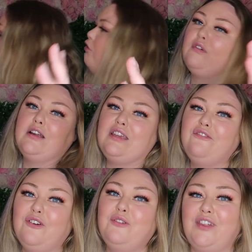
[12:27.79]
Already
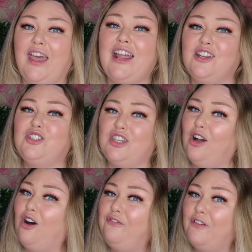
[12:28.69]
feel the energy
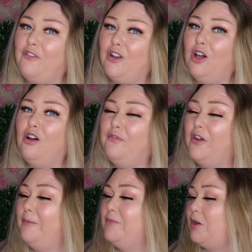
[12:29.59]
off of a lot of
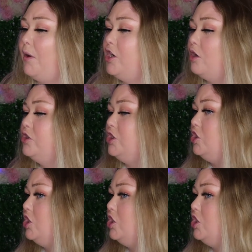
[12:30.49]
them, so I know she